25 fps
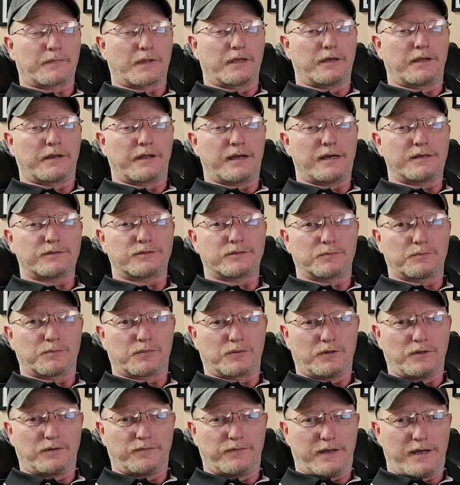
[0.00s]
It has
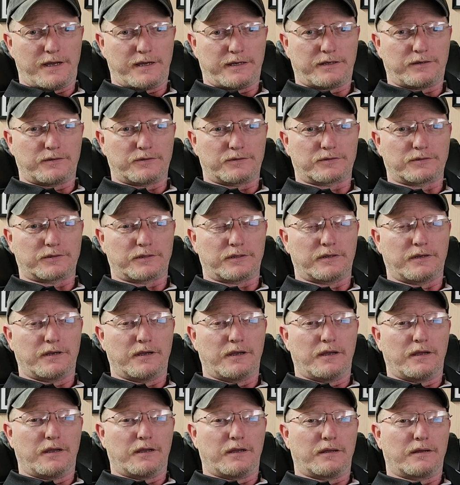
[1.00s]
improved accuracy.
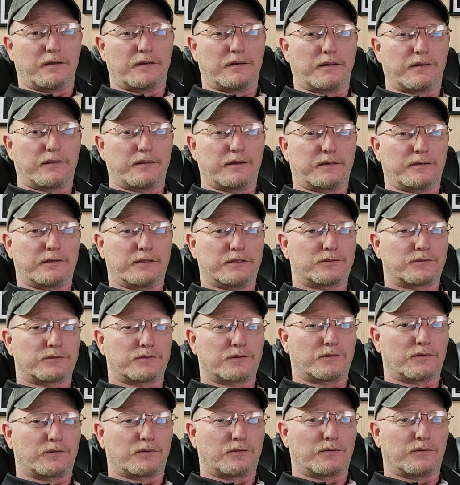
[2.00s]
The
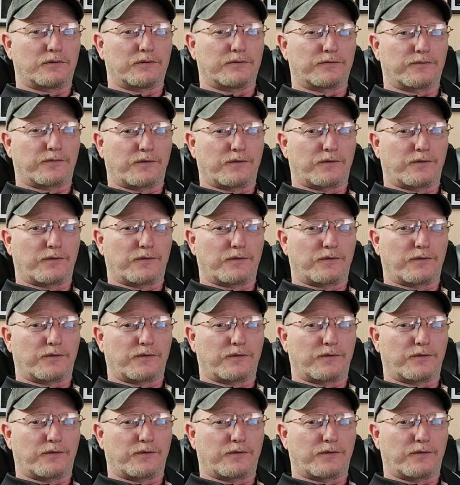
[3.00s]
additional